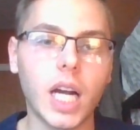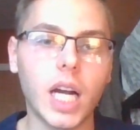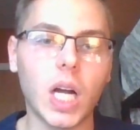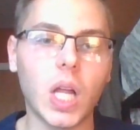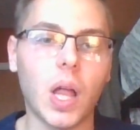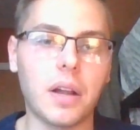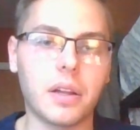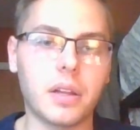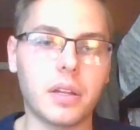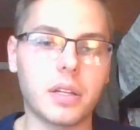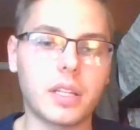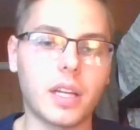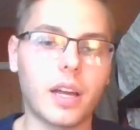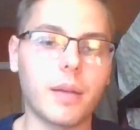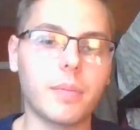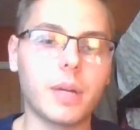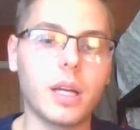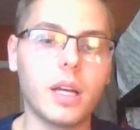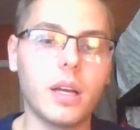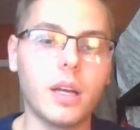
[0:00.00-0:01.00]
of the
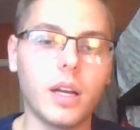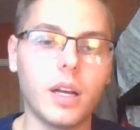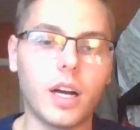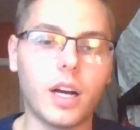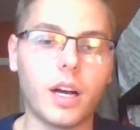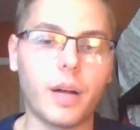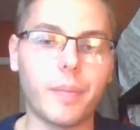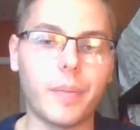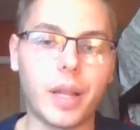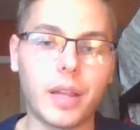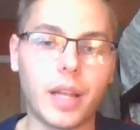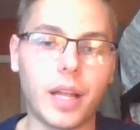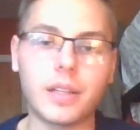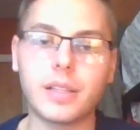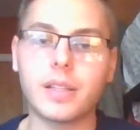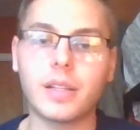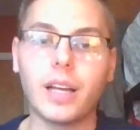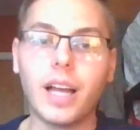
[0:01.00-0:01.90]
time, and that's